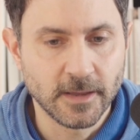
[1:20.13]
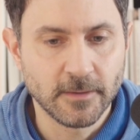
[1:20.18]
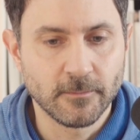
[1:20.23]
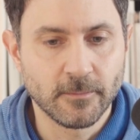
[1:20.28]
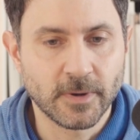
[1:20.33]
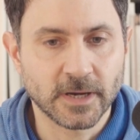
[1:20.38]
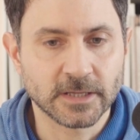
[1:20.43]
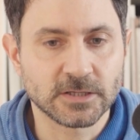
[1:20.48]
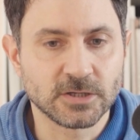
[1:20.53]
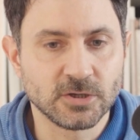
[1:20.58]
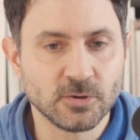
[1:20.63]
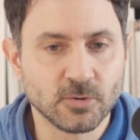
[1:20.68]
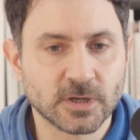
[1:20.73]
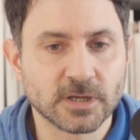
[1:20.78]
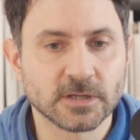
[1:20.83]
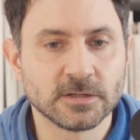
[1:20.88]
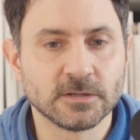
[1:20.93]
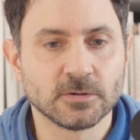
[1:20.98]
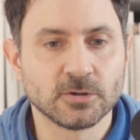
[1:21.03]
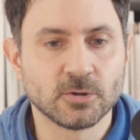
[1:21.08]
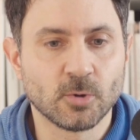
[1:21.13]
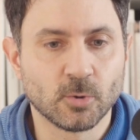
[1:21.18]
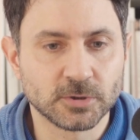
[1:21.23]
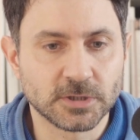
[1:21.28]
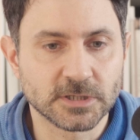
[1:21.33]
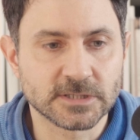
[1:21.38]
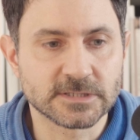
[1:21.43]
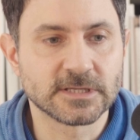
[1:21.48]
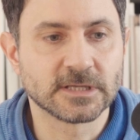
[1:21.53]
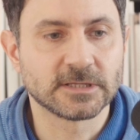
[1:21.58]
But you can
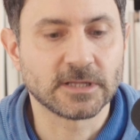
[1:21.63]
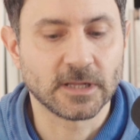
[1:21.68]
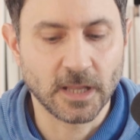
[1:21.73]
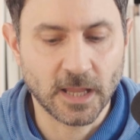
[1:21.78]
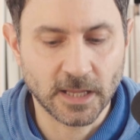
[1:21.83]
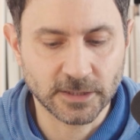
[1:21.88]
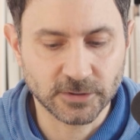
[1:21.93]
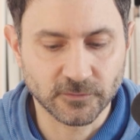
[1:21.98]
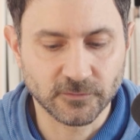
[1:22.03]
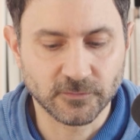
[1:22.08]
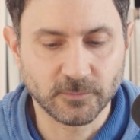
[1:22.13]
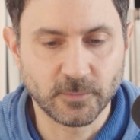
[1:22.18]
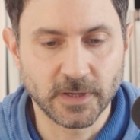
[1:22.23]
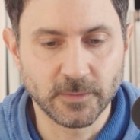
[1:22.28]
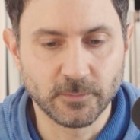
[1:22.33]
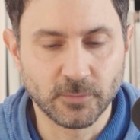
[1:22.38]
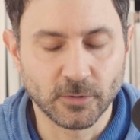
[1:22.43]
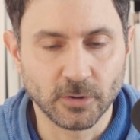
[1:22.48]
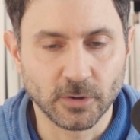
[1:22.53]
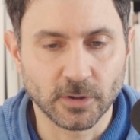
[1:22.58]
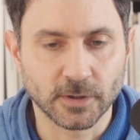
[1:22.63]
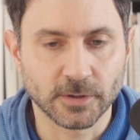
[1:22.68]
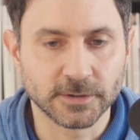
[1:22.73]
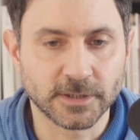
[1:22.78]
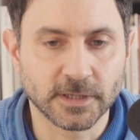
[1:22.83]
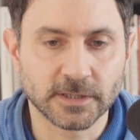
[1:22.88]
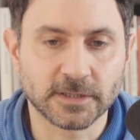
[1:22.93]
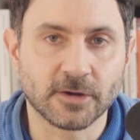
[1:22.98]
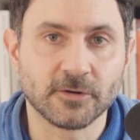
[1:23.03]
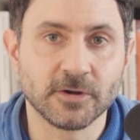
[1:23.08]
notice that a lot of people uh,
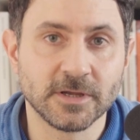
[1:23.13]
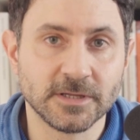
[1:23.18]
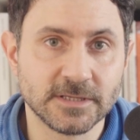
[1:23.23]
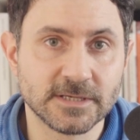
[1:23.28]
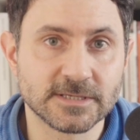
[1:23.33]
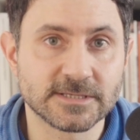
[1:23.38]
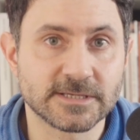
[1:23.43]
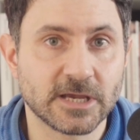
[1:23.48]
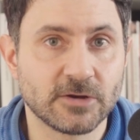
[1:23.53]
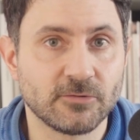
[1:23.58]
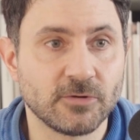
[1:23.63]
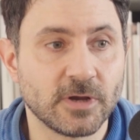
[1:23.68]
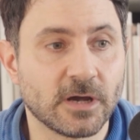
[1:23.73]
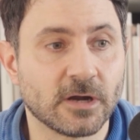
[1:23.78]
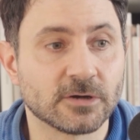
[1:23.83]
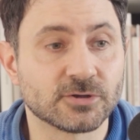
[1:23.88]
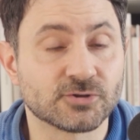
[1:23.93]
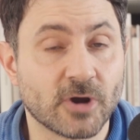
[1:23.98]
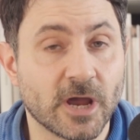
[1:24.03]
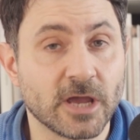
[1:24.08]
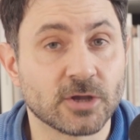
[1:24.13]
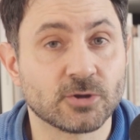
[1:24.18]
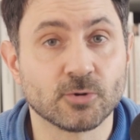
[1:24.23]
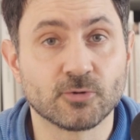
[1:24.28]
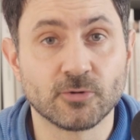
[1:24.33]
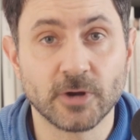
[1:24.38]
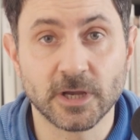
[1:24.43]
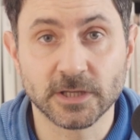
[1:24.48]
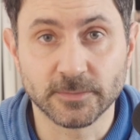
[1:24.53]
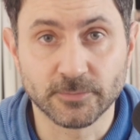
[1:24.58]
that are in this area are trying to
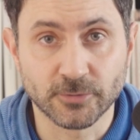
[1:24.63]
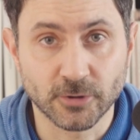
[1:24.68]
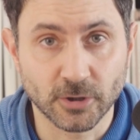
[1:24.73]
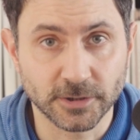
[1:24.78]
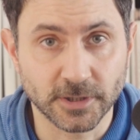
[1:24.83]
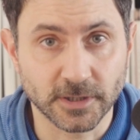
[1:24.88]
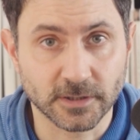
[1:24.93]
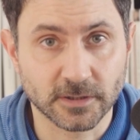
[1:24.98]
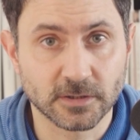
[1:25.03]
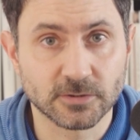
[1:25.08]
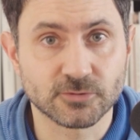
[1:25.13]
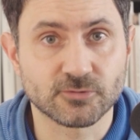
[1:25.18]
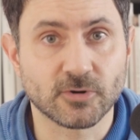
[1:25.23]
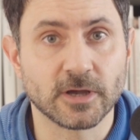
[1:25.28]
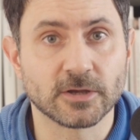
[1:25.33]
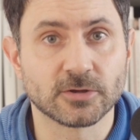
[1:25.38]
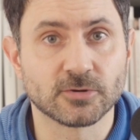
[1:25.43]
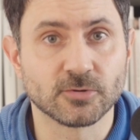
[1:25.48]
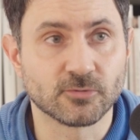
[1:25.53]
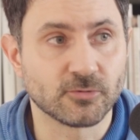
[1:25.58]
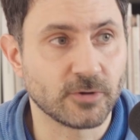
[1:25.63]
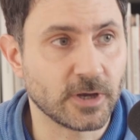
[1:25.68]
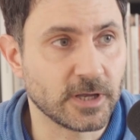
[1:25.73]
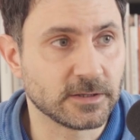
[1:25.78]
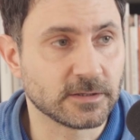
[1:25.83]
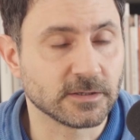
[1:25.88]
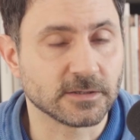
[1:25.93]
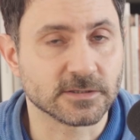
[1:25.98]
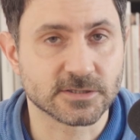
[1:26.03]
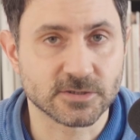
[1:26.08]
create a product, trying to
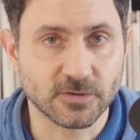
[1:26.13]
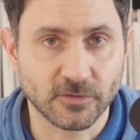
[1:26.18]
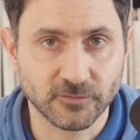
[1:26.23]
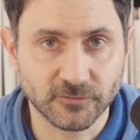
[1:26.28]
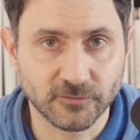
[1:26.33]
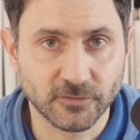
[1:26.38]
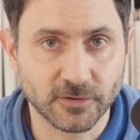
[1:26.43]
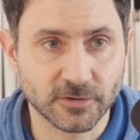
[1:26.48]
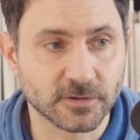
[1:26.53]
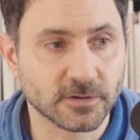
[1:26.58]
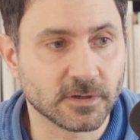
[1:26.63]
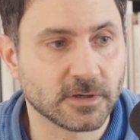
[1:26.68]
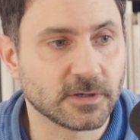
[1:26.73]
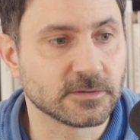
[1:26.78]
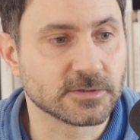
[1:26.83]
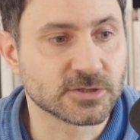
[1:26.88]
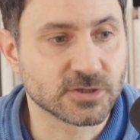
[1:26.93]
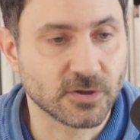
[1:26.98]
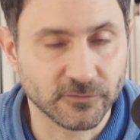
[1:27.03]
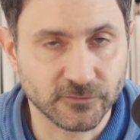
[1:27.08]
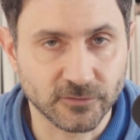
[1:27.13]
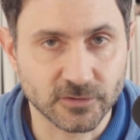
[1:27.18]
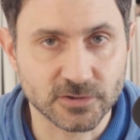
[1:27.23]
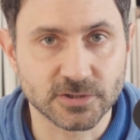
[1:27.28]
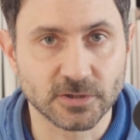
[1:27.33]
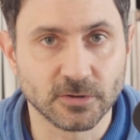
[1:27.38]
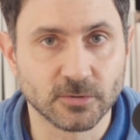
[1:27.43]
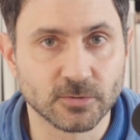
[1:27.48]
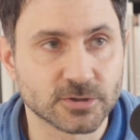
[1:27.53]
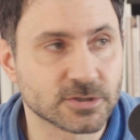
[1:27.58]
create a software uh, software
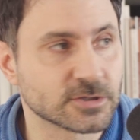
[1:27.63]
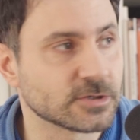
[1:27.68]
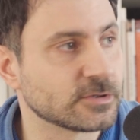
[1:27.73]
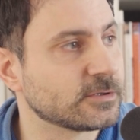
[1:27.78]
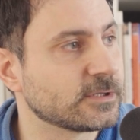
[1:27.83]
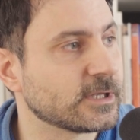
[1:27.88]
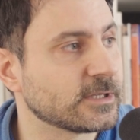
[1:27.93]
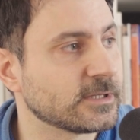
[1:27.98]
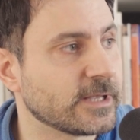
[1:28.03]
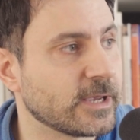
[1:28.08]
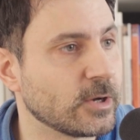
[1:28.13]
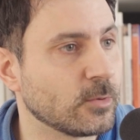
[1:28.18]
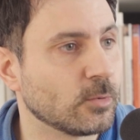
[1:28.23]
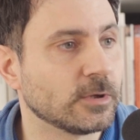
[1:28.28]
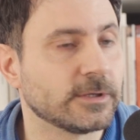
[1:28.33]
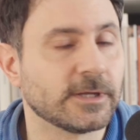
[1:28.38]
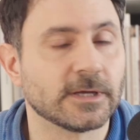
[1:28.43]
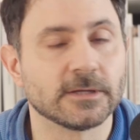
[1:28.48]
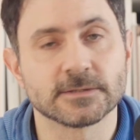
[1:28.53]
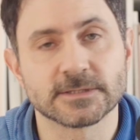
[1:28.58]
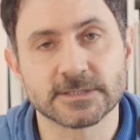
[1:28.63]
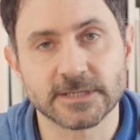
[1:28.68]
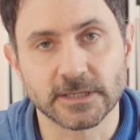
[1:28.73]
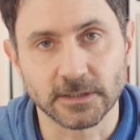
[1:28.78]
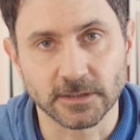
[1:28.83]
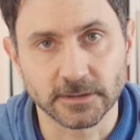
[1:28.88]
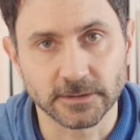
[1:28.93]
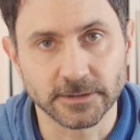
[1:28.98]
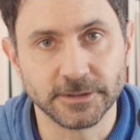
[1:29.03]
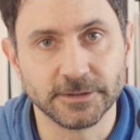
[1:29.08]
solution that they will then
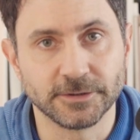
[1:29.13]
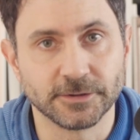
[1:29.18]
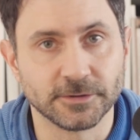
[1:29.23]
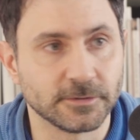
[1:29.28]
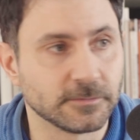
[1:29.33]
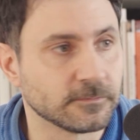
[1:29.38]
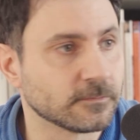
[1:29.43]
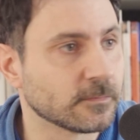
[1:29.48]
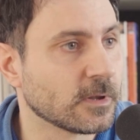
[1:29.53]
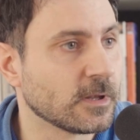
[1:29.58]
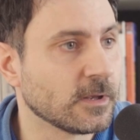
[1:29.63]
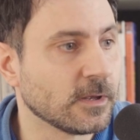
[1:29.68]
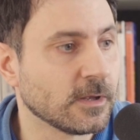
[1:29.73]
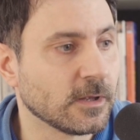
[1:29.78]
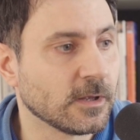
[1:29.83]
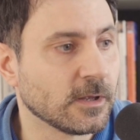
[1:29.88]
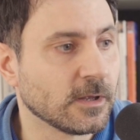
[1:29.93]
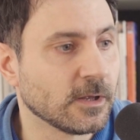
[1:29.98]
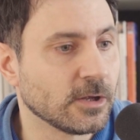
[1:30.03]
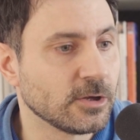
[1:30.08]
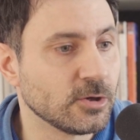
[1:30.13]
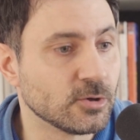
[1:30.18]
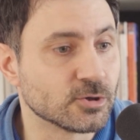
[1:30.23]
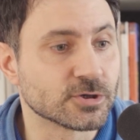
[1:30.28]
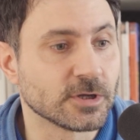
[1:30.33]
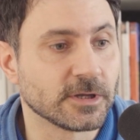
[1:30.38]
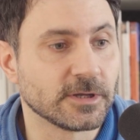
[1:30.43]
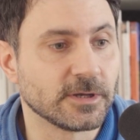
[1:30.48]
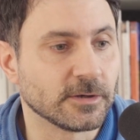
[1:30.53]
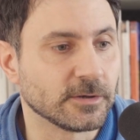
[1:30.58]
sell, either
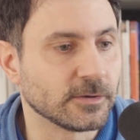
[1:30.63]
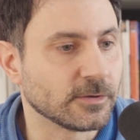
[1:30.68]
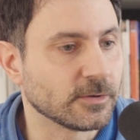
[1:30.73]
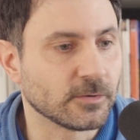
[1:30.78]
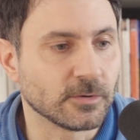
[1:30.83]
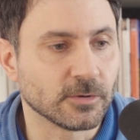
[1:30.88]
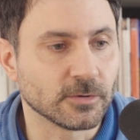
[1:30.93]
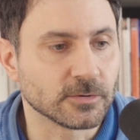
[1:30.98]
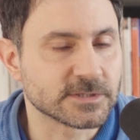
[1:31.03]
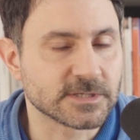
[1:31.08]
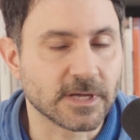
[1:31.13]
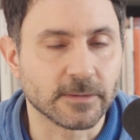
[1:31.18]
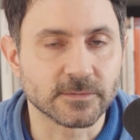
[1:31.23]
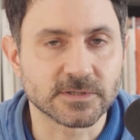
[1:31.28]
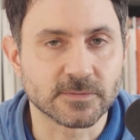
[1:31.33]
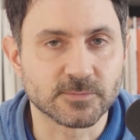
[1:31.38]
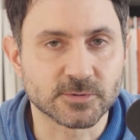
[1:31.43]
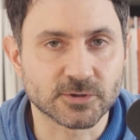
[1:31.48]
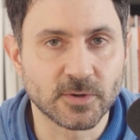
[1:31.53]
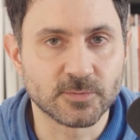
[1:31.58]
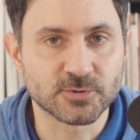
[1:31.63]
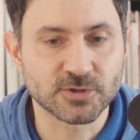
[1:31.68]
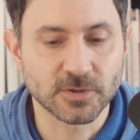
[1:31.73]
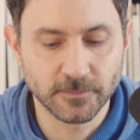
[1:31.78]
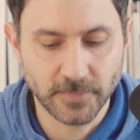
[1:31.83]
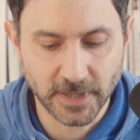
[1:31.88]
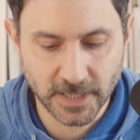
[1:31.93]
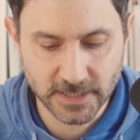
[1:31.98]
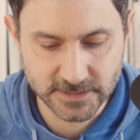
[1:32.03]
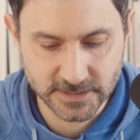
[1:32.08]
usually uh, on some
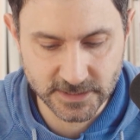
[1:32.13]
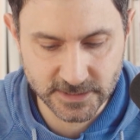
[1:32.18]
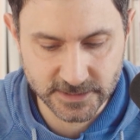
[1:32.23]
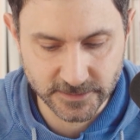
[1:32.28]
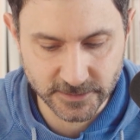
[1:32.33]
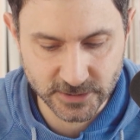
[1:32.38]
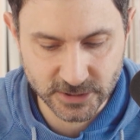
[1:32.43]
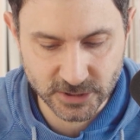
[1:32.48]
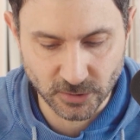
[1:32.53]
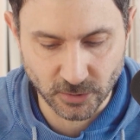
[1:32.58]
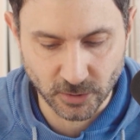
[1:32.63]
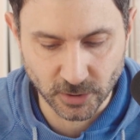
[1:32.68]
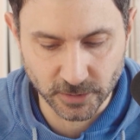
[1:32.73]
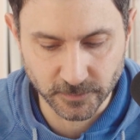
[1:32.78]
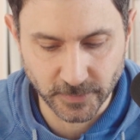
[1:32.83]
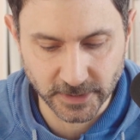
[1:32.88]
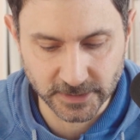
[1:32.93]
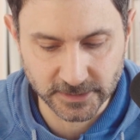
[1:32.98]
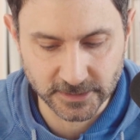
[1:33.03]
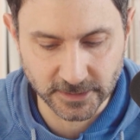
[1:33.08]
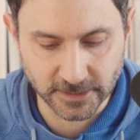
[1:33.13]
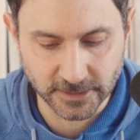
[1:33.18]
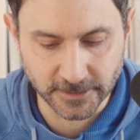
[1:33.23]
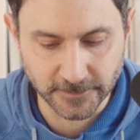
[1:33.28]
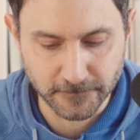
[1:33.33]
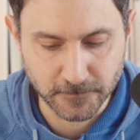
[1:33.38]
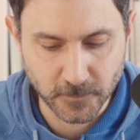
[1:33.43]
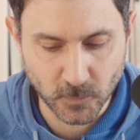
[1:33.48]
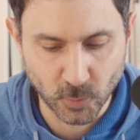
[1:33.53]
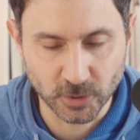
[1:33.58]
subscription basis and so on. But uh,
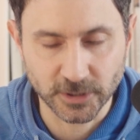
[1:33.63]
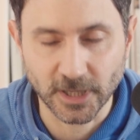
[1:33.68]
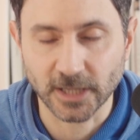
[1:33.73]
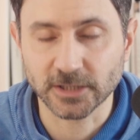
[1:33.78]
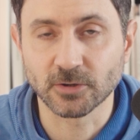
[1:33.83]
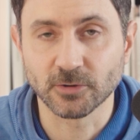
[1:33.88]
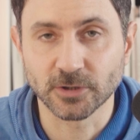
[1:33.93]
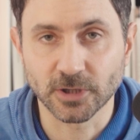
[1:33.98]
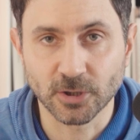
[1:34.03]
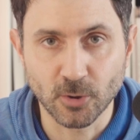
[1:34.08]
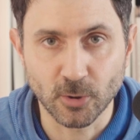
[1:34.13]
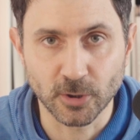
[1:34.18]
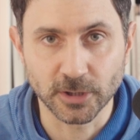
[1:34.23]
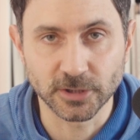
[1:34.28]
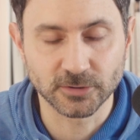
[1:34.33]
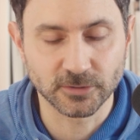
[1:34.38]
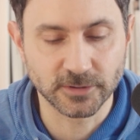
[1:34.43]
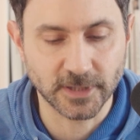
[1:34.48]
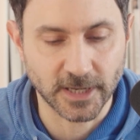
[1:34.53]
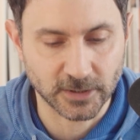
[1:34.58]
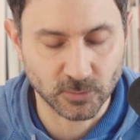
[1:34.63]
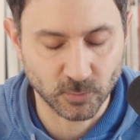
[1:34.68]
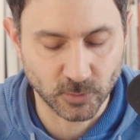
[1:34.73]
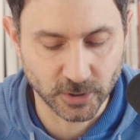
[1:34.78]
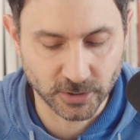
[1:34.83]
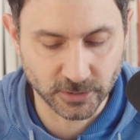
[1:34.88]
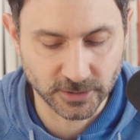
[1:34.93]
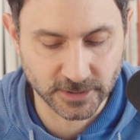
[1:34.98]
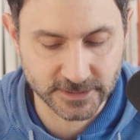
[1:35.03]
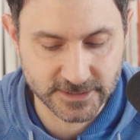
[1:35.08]
we're not going to go into that. We're
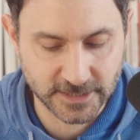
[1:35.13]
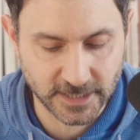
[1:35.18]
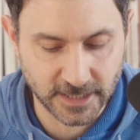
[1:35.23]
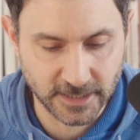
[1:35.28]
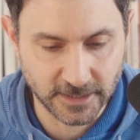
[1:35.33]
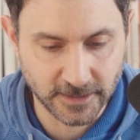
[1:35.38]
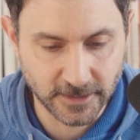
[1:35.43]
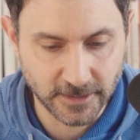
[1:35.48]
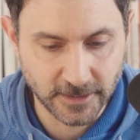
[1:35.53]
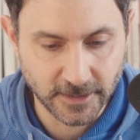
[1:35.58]
going to stay.